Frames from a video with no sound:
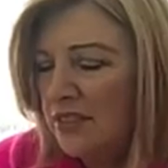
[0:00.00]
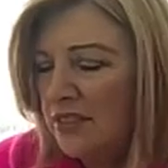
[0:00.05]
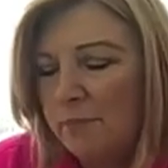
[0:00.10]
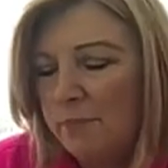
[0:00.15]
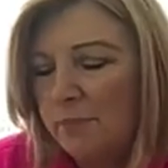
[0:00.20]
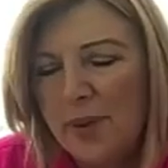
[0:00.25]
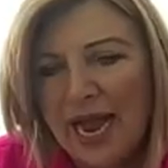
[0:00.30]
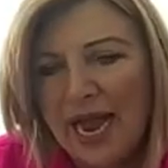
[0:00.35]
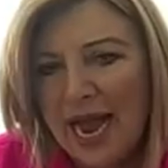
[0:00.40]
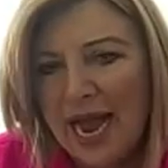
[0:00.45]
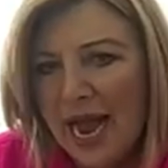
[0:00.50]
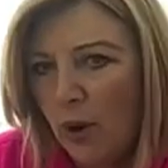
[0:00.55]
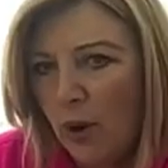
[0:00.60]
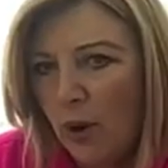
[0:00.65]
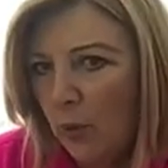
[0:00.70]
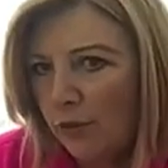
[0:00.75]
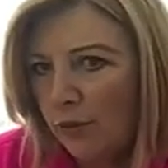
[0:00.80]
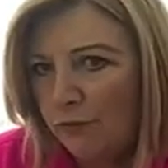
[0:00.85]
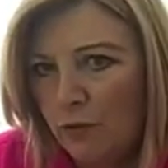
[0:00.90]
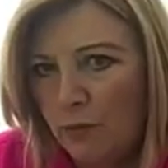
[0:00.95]
a
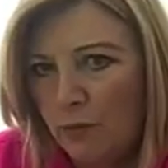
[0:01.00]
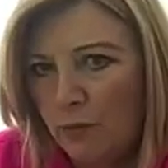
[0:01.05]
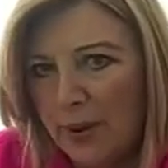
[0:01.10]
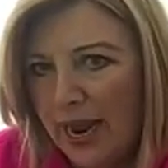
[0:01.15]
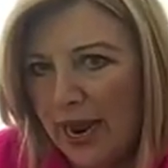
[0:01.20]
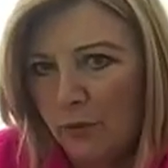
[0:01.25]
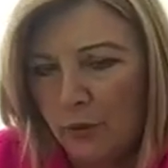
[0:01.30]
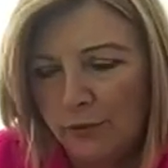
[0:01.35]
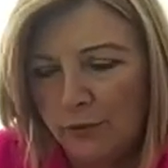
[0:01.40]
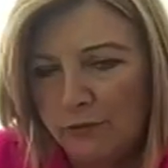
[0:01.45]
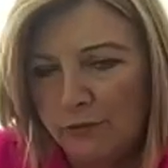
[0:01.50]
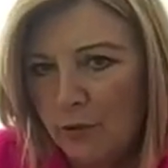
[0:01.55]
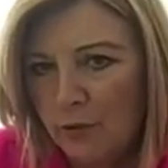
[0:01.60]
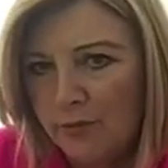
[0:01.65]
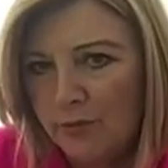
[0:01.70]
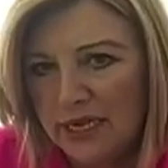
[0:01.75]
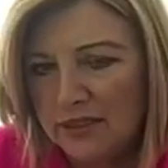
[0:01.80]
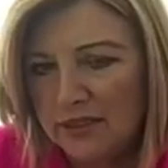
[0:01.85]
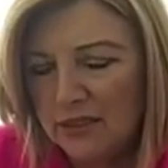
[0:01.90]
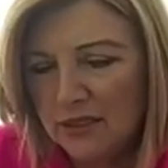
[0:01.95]
powerful, powerful
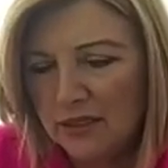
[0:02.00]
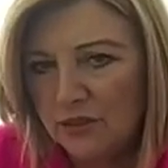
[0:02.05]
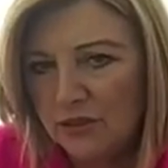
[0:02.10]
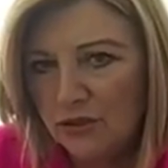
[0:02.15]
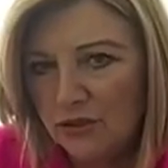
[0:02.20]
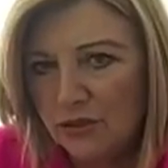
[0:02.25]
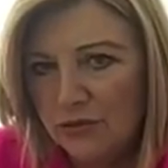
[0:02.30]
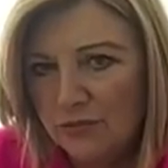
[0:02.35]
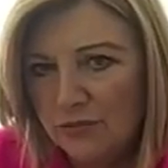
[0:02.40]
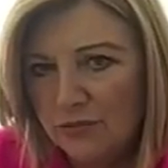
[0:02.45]
message.